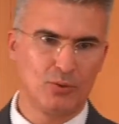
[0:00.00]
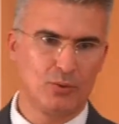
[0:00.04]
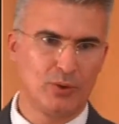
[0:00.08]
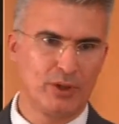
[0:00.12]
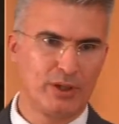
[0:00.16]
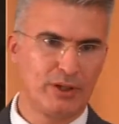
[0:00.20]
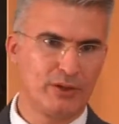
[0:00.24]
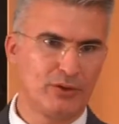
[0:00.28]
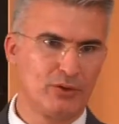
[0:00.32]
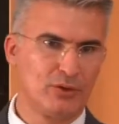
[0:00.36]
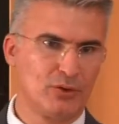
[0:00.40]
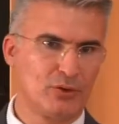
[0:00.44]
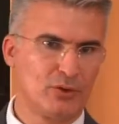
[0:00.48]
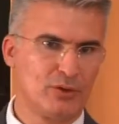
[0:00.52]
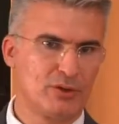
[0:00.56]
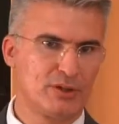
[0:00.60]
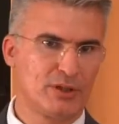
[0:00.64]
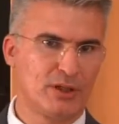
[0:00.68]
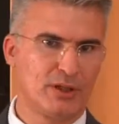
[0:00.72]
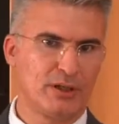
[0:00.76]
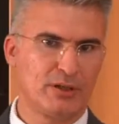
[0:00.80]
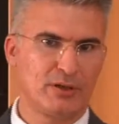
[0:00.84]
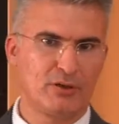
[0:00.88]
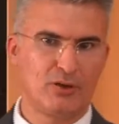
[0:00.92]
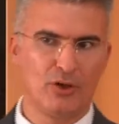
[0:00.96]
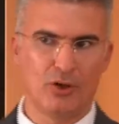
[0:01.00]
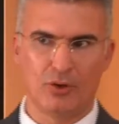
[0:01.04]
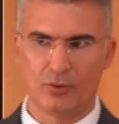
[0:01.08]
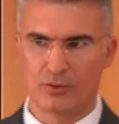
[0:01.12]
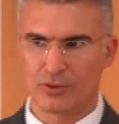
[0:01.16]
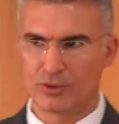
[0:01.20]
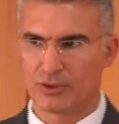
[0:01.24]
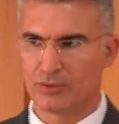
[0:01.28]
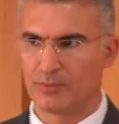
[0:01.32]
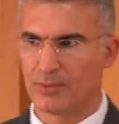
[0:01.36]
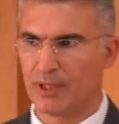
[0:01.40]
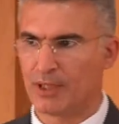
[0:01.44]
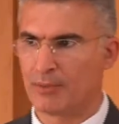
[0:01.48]
where doors are
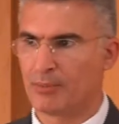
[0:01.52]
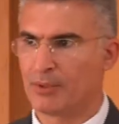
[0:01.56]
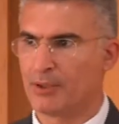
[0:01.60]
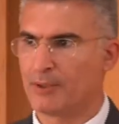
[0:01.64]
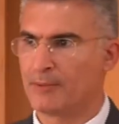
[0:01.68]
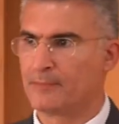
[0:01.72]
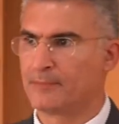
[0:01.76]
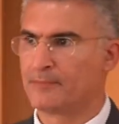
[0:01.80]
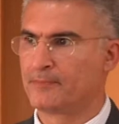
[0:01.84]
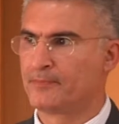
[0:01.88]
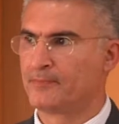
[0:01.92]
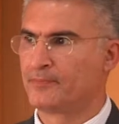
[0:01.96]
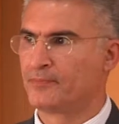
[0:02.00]
closed, maybe,